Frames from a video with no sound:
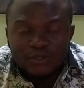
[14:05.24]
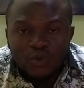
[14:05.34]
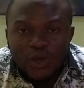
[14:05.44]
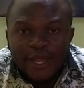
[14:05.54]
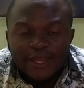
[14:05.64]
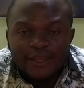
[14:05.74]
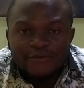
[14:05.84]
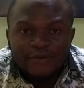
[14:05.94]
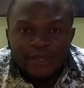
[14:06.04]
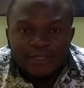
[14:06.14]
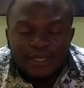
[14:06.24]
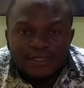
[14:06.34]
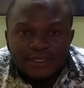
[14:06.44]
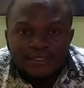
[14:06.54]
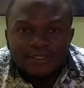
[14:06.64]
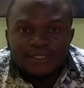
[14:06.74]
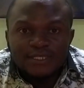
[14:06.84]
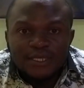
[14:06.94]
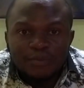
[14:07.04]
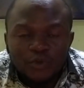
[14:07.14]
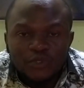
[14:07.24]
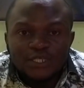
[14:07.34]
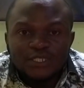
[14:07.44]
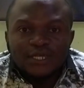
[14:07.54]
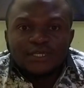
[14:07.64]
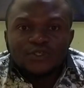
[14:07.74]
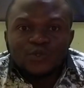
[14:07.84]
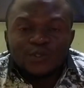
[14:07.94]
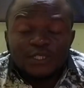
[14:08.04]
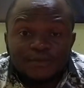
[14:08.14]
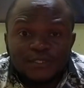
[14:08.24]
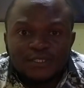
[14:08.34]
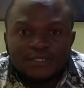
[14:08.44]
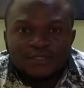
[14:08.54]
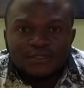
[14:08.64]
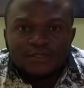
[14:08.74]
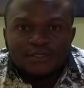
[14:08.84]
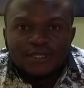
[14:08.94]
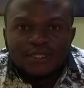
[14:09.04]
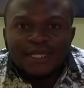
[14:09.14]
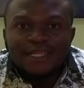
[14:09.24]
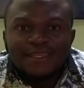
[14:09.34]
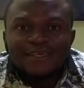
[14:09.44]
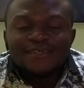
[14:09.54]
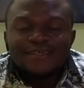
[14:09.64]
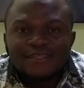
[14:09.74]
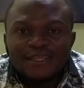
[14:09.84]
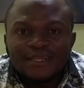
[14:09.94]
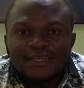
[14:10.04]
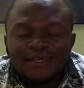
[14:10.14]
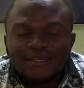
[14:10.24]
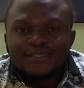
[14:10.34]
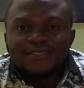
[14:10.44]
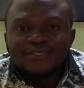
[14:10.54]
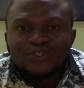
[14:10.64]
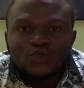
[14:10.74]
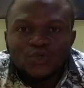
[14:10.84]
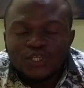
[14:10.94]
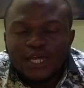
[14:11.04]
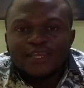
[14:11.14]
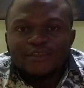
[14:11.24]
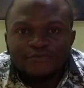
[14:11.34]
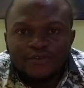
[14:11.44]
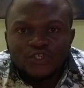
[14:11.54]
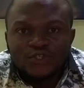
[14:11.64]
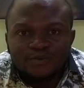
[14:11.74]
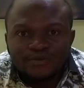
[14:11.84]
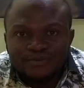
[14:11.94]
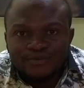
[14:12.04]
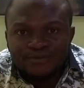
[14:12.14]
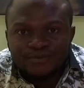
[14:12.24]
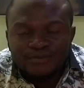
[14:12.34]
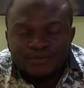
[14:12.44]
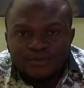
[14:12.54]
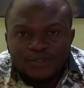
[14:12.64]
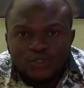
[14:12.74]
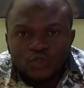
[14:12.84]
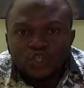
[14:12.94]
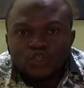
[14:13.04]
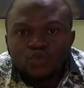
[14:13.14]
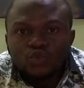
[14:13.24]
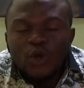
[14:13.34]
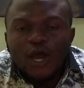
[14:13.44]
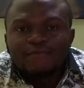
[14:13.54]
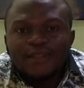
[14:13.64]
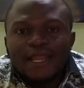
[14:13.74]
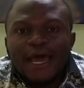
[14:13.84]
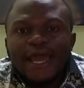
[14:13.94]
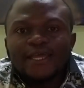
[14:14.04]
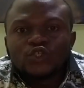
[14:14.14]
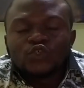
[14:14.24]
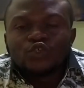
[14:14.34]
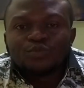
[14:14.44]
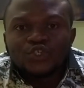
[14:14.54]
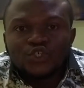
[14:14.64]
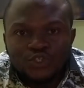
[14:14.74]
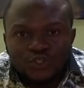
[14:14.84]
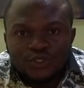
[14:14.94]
or identifying that this is a potential case of sepsis than thinking that this is just an infection. So it's good to have that high suspicion